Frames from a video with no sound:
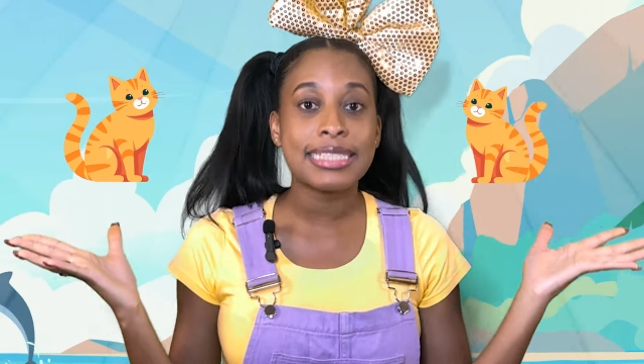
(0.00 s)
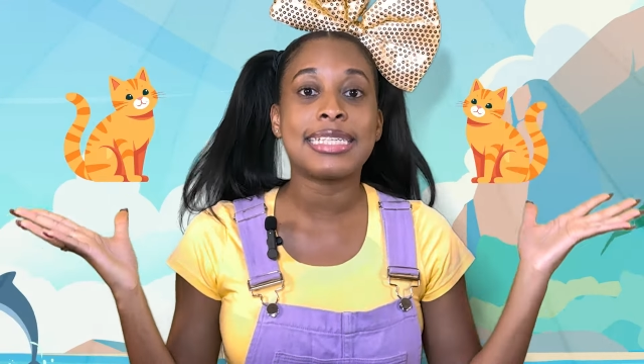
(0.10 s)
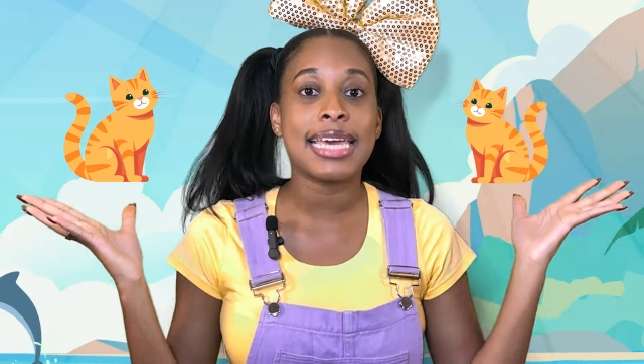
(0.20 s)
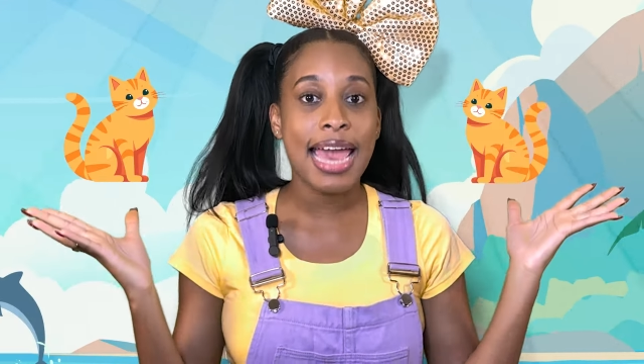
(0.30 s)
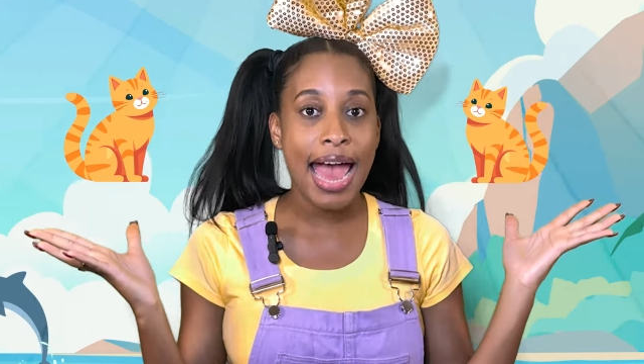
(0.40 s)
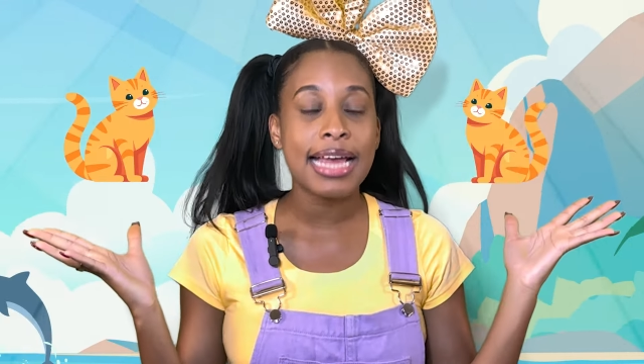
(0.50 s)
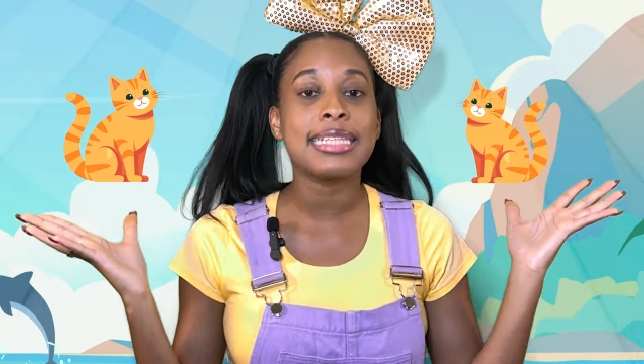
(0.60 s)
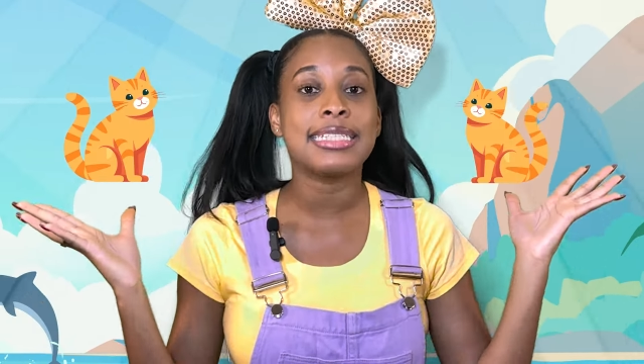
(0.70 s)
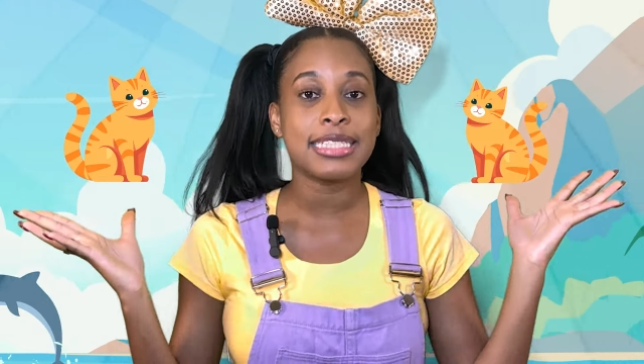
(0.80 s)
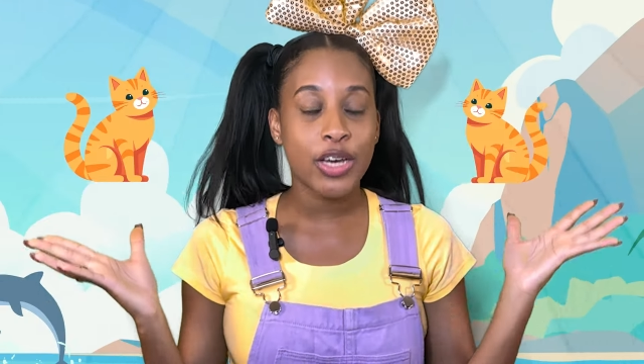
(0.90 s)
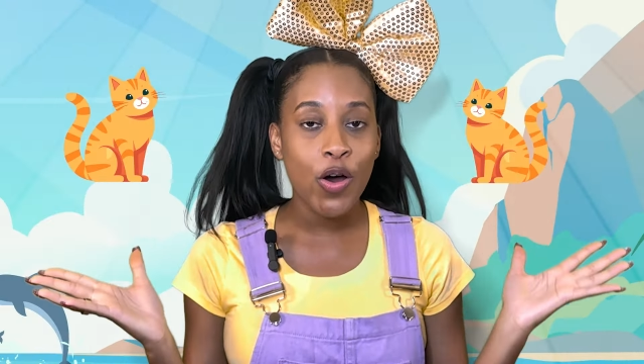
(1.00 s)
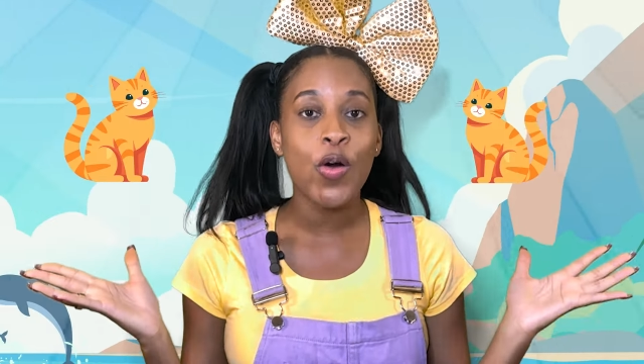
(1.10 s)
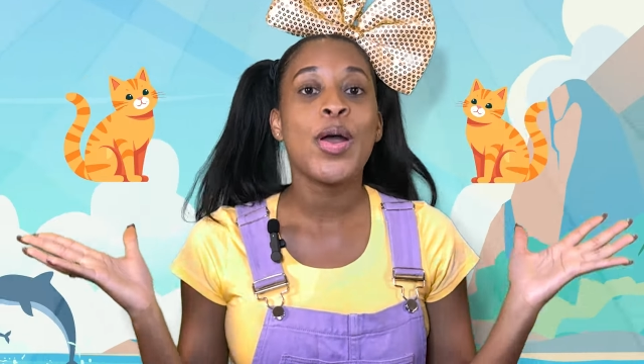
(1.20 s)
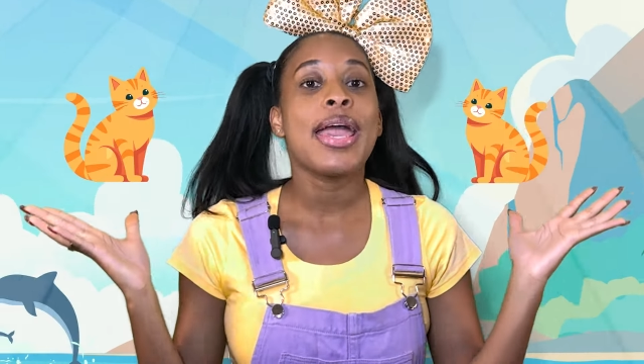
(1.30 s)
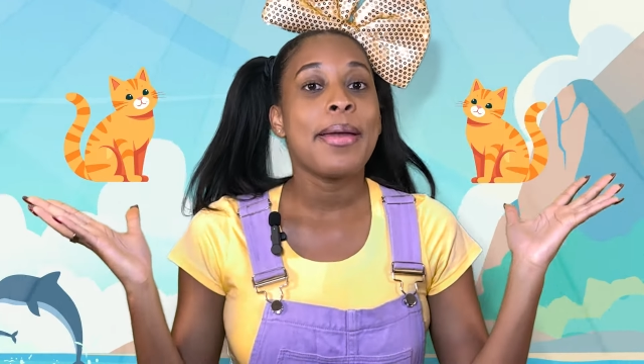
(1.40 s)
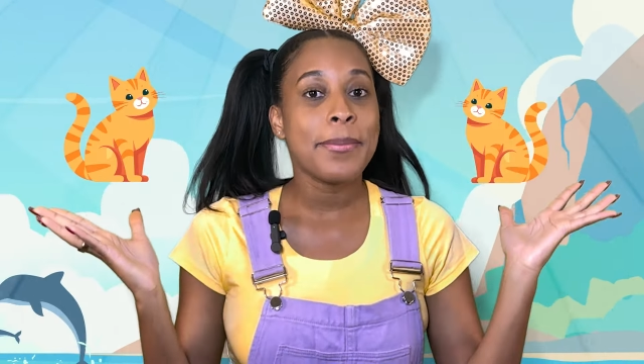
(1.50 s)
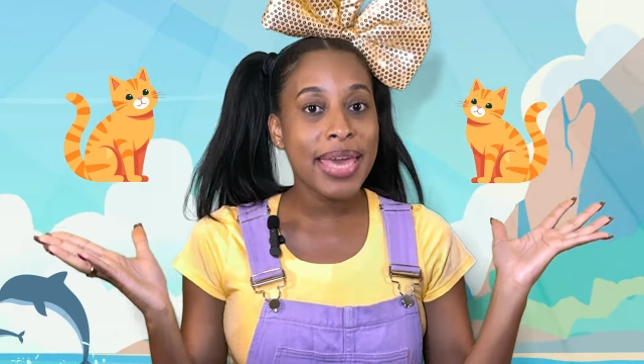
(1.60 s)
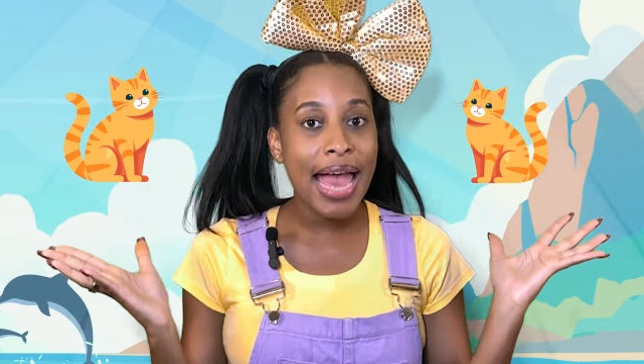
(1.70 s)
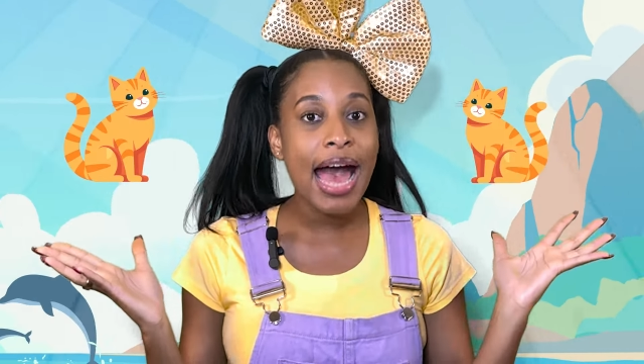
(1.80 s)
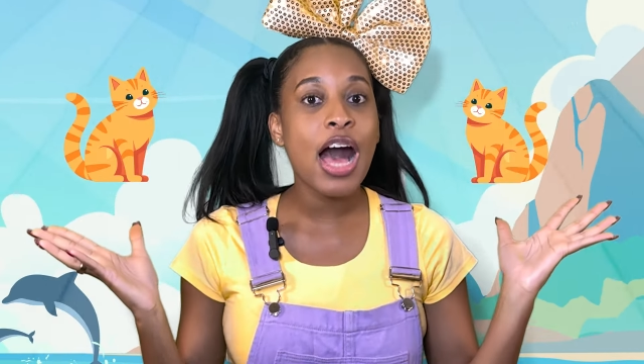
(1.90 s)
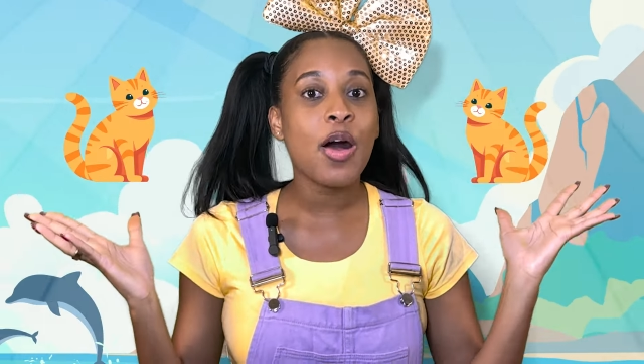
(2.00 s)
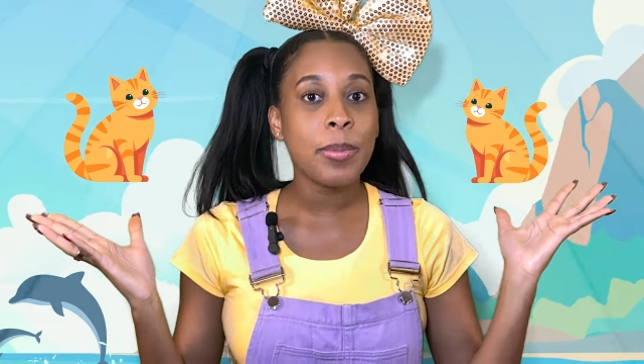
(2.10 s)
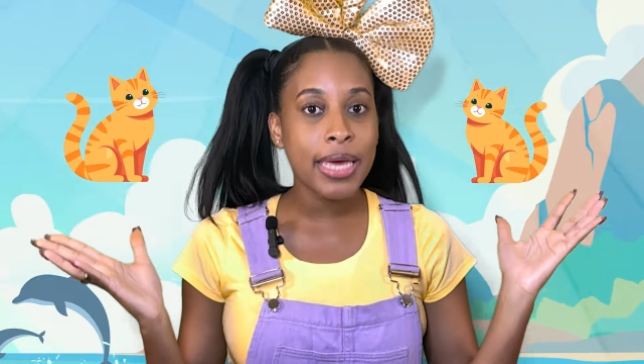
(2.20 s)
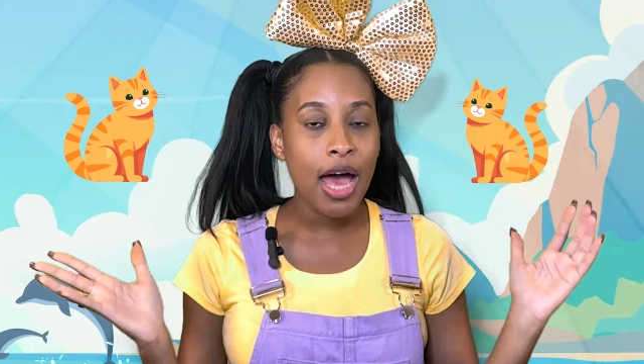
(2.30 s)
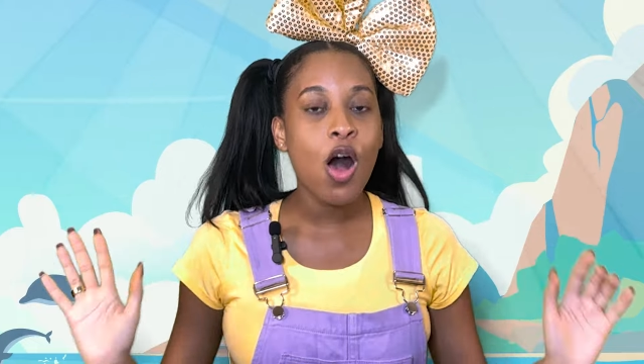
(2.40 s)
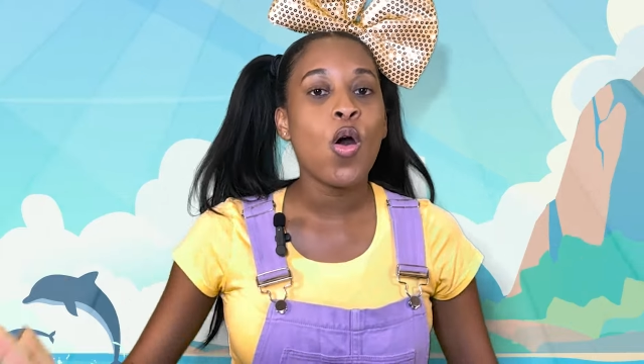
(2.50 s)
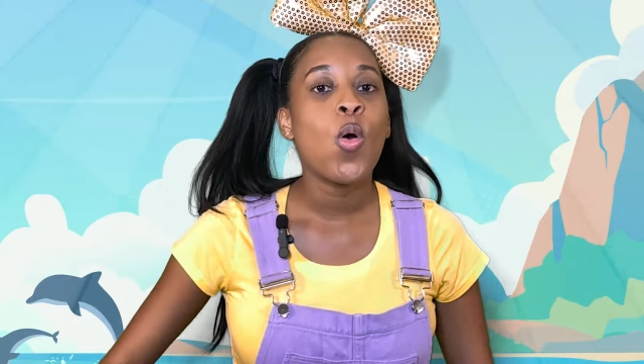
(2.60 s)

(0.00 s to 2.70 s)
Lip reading: The cats go meow, meow.